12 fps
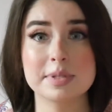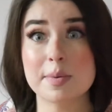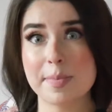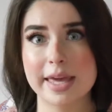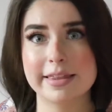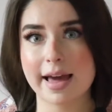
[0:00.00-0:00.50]
to
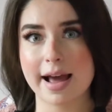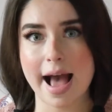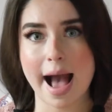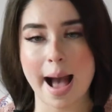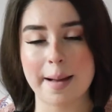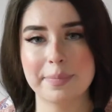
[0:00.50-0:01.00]
make that
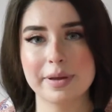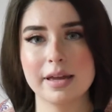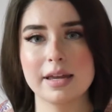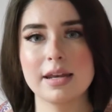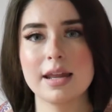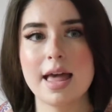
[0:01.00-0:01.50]

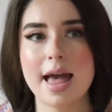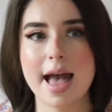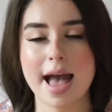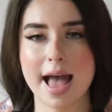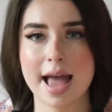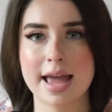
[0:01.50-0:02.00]
happen.
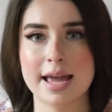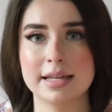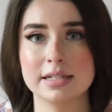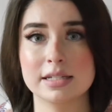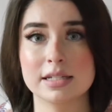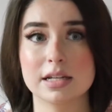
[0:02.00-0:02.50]

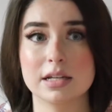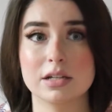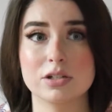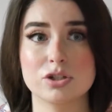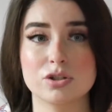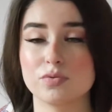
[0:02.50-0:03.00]
And
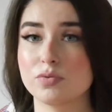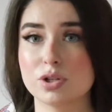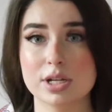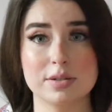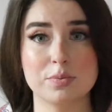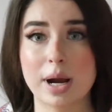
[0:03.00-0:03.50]

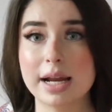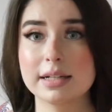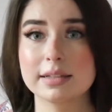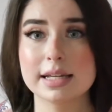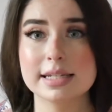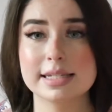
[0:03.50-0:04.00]
just write
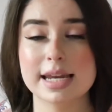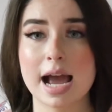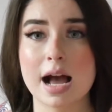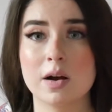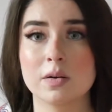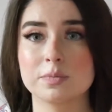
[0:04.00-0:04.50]
a list
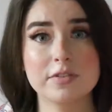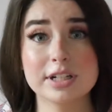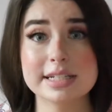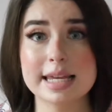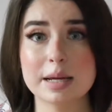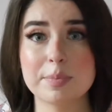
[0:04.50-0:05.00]
out. For
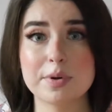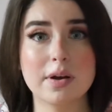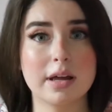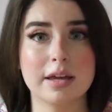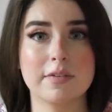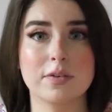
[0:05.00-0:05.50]

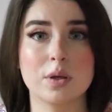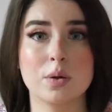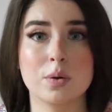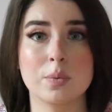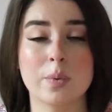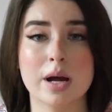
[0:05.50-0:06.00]
example, if
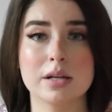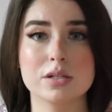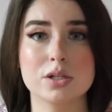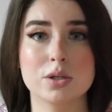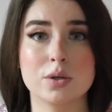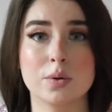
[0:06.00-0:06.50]
you want
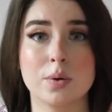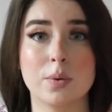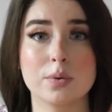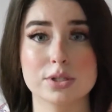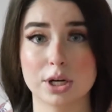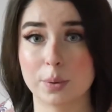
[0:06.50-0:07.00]

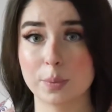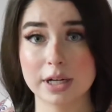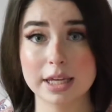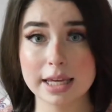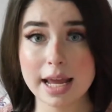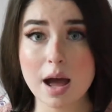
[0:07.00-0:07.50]
to start
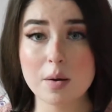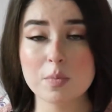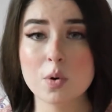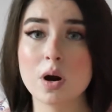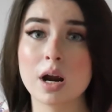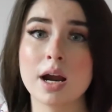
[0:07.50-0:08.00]
working out
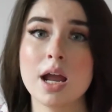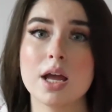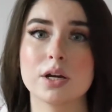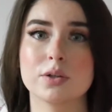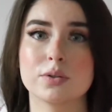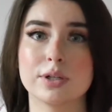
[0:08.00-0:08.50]
more,
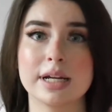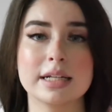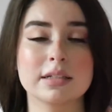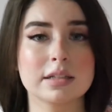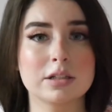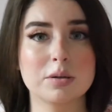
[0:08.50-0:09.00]

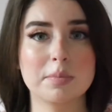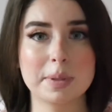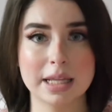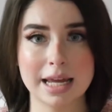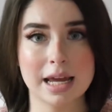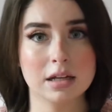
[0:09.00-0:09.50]
create a little
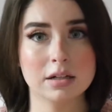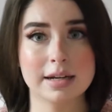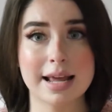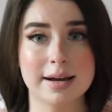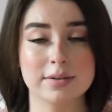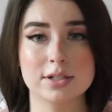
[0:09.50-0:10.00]
plan
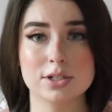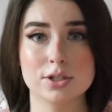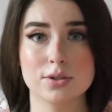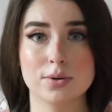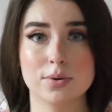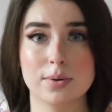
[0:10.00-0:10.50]
on how to
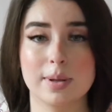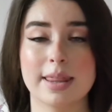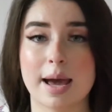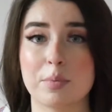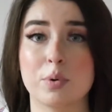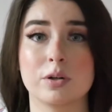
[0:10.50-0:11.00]
do
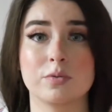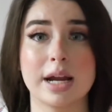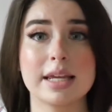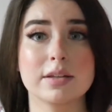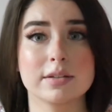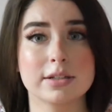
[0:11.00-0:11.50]
that more
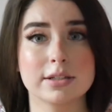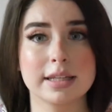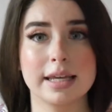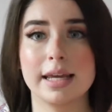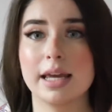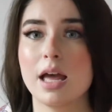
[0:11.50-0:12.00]

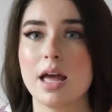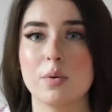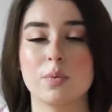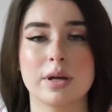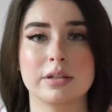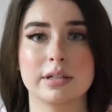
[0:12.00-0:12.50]
regularly,
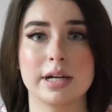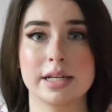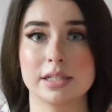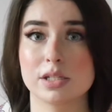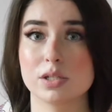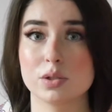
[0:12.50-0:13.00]
whether
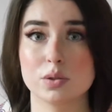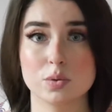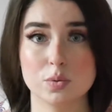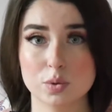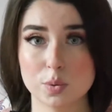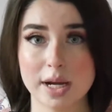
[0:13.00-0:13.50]
it's
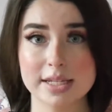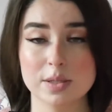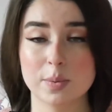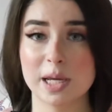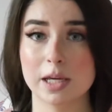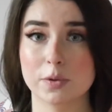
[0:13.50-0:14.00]

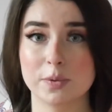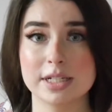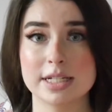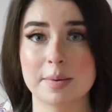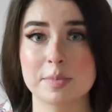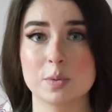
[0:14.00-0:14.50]
twice a week,
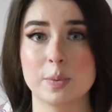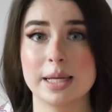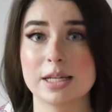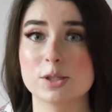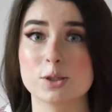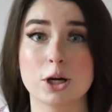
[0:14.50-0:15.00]
3 times a
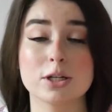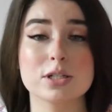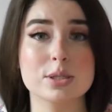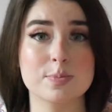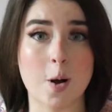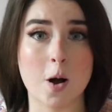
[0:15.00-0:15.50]
week.
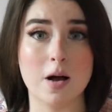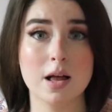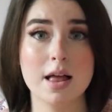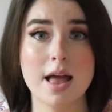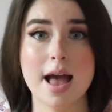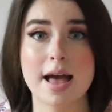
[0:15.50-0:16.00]
Start
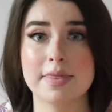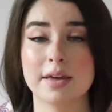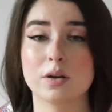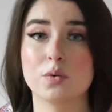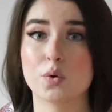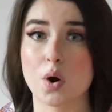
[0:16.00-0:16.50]
small and
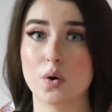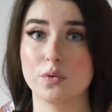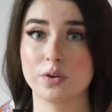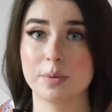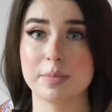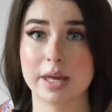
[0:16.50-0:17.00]
then grow
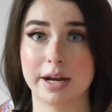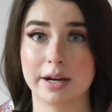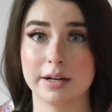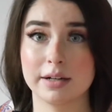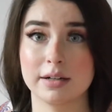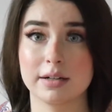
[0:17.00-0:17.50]
from
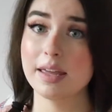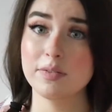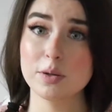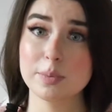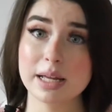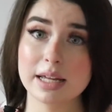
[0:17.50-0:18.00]
there.
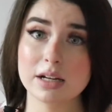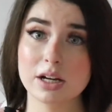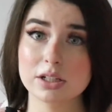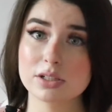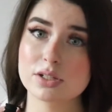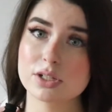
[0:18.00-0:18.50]
If you plan
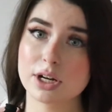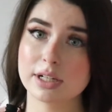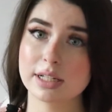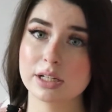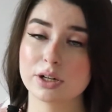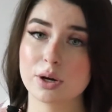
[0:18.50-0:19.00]
on
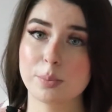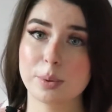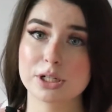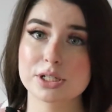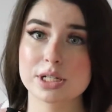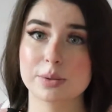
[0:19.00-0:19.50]
starting your own
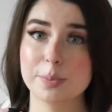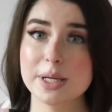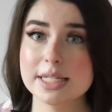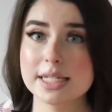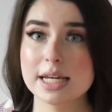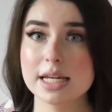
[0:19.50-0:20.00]
personal
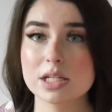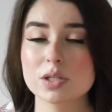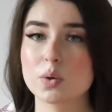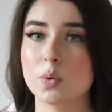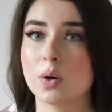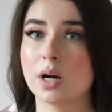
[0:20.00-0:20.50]

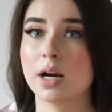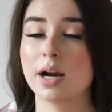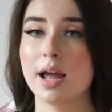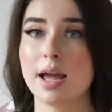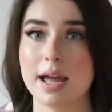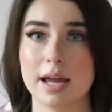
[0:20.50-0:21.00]
business
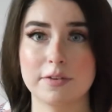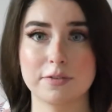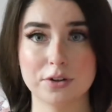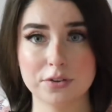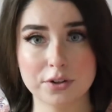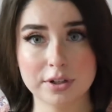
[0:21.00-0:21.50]
or
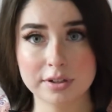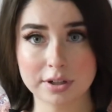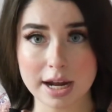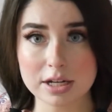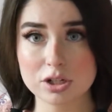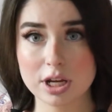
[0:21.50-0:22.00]
furthering
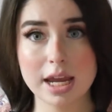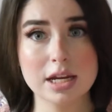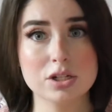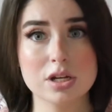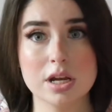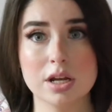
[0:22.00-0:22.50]
your
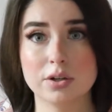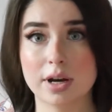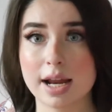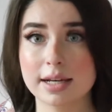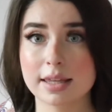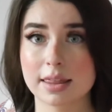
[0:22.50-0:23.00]
education
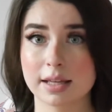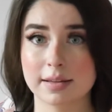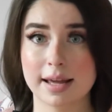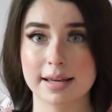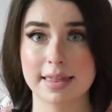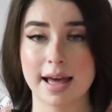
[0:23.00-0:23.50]
or anything
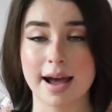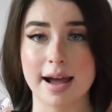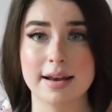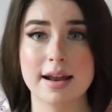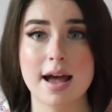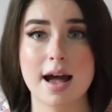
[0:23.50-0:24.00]
like
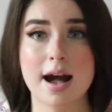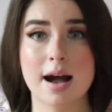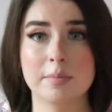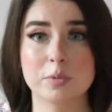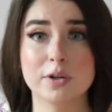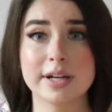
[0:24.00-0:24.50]
that,
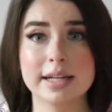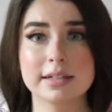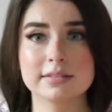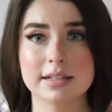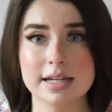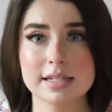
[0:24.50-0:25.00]
create
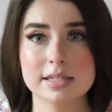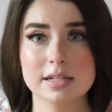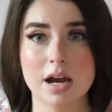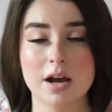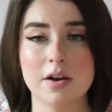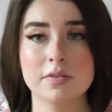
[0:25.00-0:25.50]
a
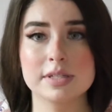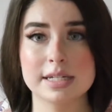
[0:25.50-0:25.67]
list of